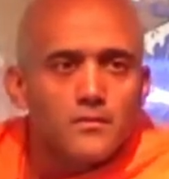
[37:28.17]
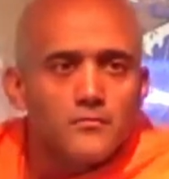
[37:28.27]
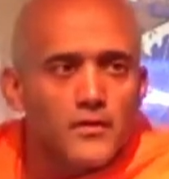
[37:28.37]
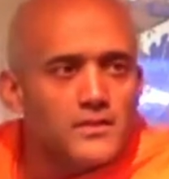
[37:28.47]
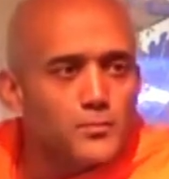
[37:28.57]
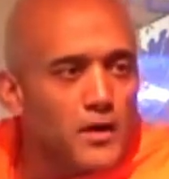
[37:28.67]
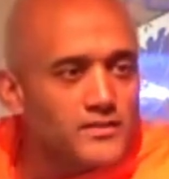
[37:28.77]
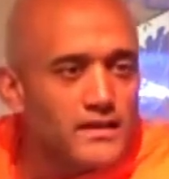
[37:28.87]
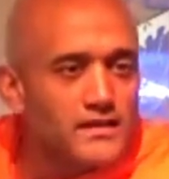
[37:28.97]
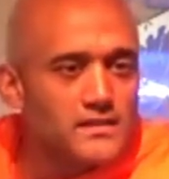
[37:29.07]
very
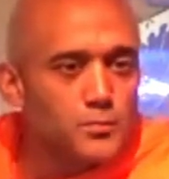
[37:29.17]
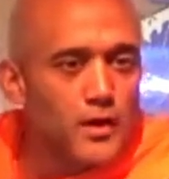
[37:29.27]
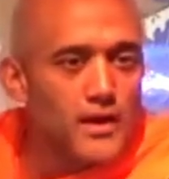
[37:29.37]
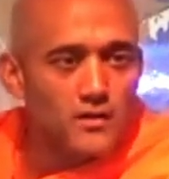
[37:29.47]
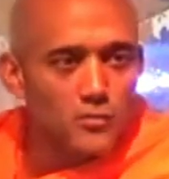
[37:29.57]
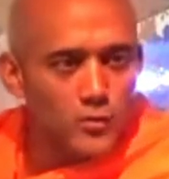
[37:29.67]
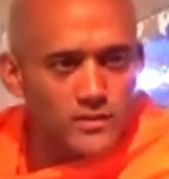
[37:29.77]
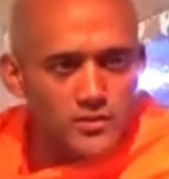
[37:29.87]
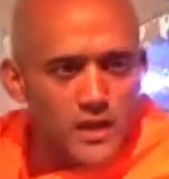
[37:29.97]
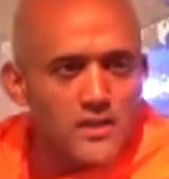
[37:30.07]
spontaneous prayer with a
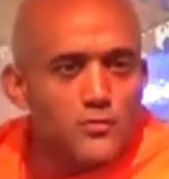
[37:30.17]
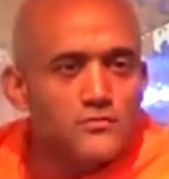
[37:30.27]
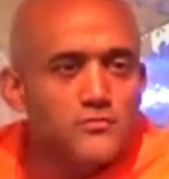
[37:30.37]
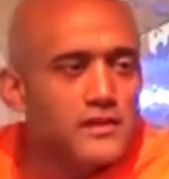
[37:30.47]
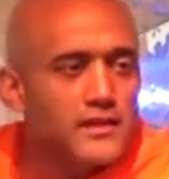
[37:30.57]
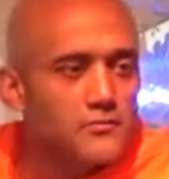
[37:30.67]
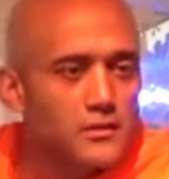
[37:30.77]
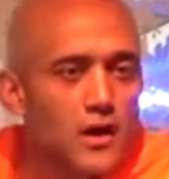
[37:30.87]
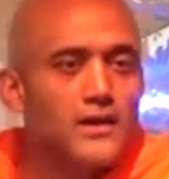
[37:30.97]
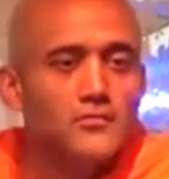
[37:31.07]
genuine feeling of
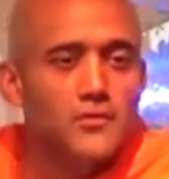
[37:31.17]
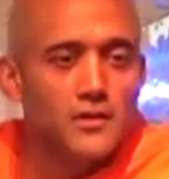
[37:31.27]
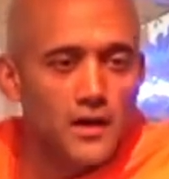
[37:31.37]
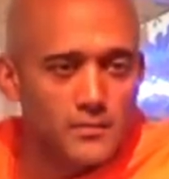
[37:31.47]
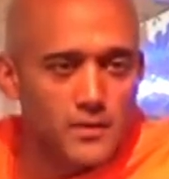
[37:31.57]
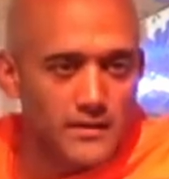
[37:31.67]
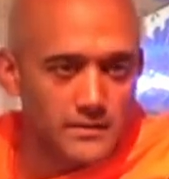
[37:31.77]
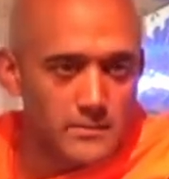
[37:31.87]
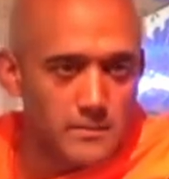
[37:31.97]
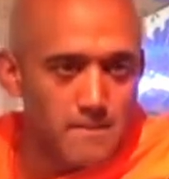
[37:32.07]
longing for God behind
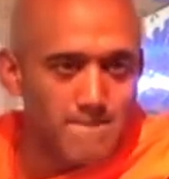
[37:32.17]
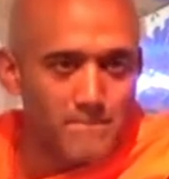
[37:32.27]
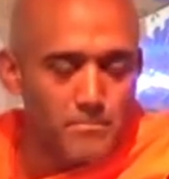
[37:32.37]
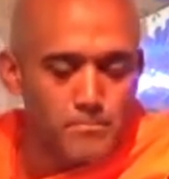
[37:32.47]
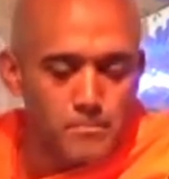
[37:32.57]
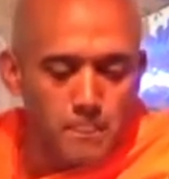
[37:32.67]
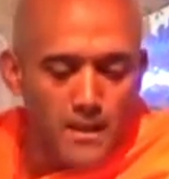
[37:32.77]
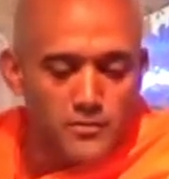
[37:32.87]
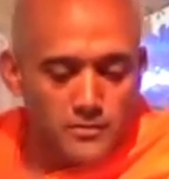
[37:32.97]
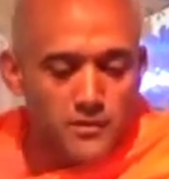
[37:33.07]
it.
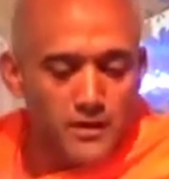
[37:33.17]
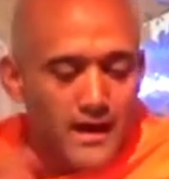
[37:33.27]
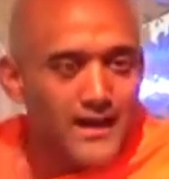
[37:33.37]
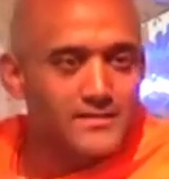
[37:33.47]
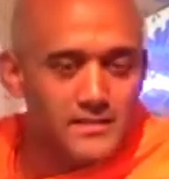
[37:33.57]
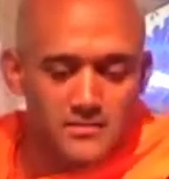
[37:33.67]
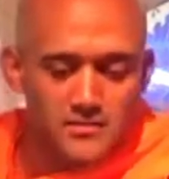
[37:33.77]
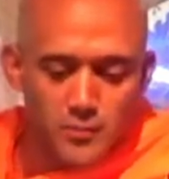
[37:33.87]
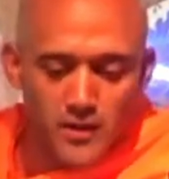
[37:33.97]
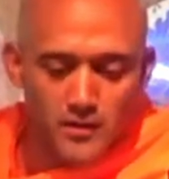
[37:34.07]
So it's a very high stage
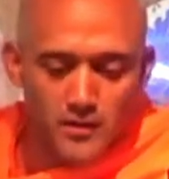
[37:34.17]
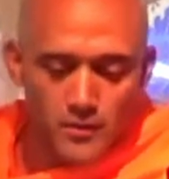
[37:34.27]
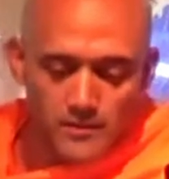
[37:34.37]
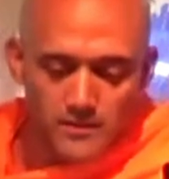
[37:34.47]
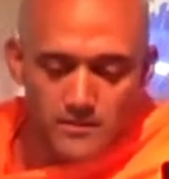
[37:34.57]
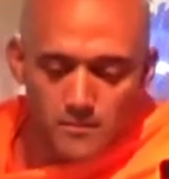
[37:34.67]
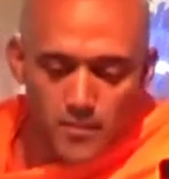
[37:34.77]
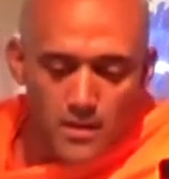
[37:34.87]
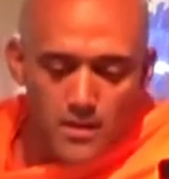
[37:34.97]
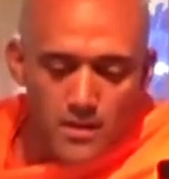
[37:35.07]
of prayer practice.
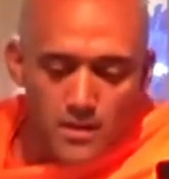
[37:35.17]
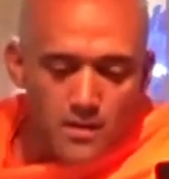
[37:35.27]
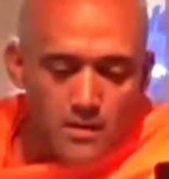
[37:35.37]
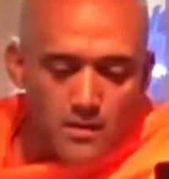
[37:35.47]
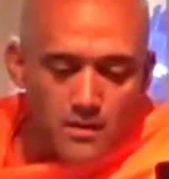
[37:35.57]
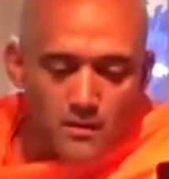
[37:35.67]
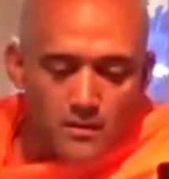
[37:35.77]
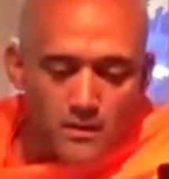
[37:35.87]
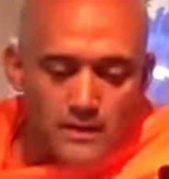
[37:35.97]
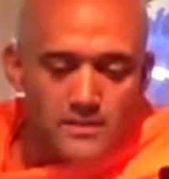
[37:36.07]

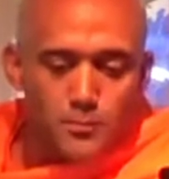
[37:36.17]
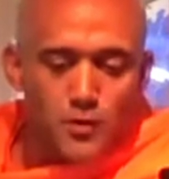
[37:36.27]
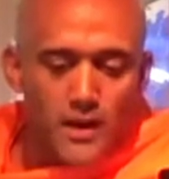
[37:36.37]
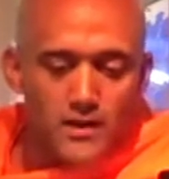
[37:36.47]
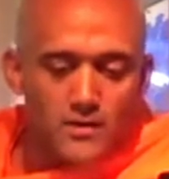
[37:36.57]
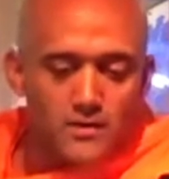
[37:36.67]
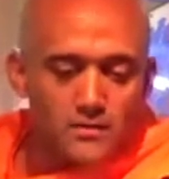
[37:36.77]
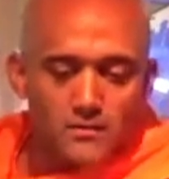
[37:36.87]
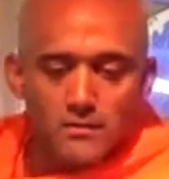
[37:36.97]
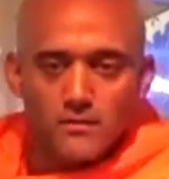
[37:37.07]
It's
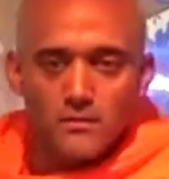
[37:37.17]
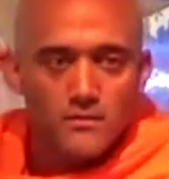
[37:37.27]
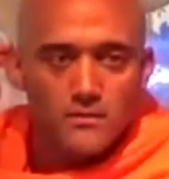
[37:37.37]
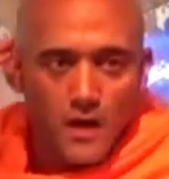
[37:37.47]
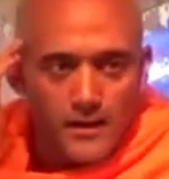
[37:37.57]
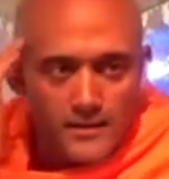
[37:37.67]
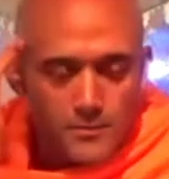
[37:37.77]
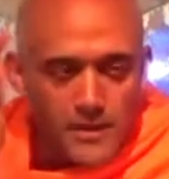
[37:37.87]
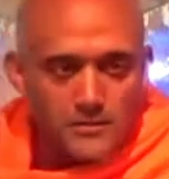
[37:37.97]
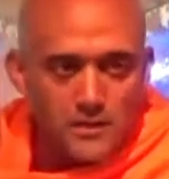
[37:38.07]
prayer not at the
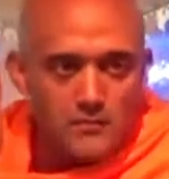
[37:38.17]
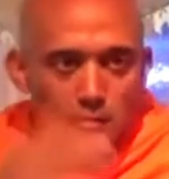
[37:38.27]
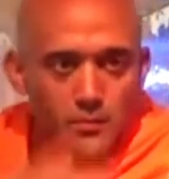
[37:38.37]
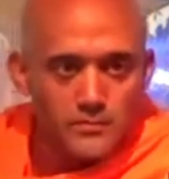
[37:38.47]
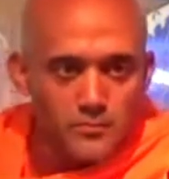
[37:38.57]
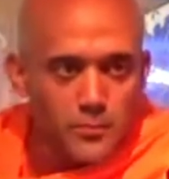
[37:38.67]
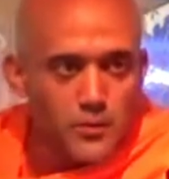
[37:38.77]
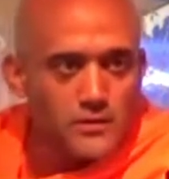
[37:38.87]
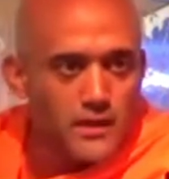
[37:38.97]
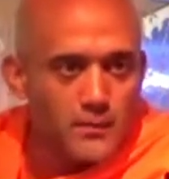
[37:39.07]
mental level, but
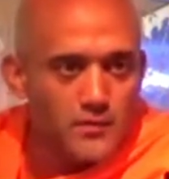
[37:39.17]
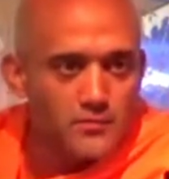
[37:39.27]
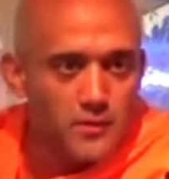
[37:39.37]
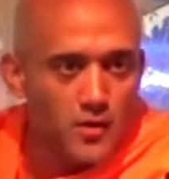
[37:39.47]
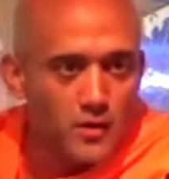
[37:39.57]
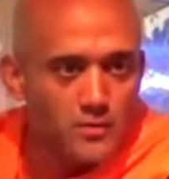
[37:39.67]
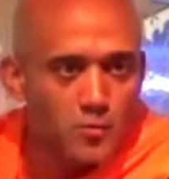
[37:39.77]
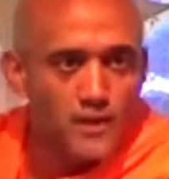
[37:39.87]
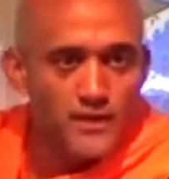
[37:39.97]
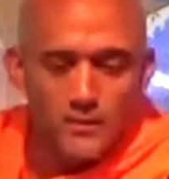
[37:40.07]
purely coming from the heart,
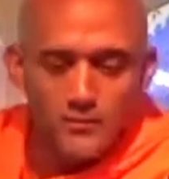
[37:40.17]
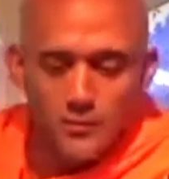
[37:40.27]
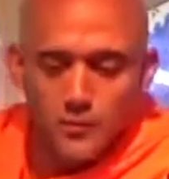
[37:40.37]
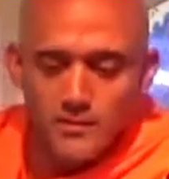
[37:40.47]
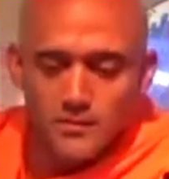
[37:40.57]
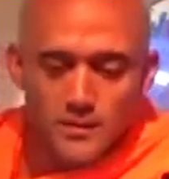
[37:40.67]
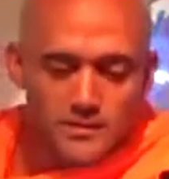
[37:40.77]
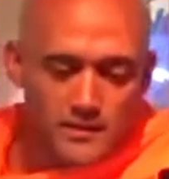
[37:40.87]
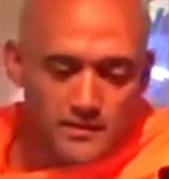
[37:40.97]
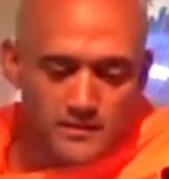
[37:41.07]
welling up from within
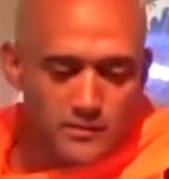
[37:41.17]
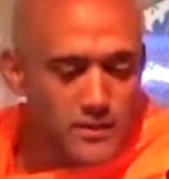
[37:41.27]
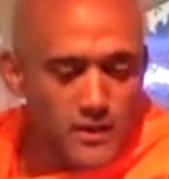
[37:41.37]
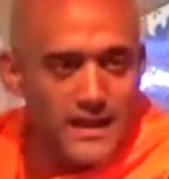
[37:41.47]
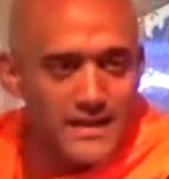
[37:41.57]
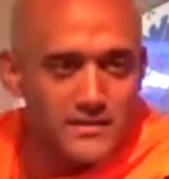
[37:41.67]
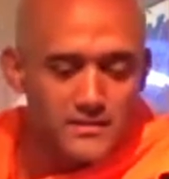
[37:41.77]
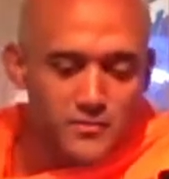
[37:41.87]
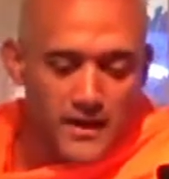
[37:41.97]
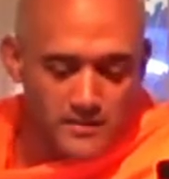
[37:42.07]
spontaneously, without any
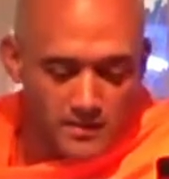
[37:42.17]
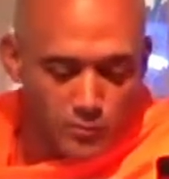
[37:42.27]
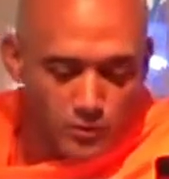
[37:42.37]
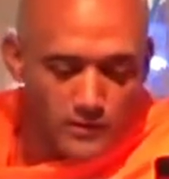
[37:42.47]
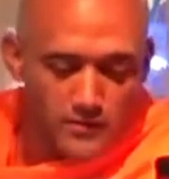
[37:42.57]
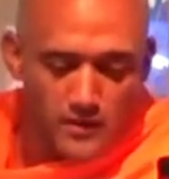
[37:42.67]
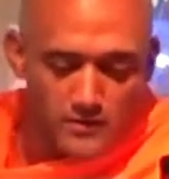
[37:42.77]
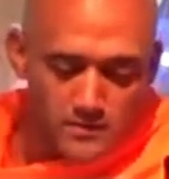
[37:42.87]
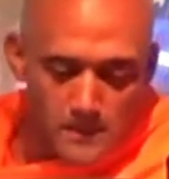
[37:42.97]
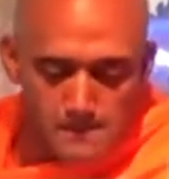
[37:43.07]
distracting worldly thoughts.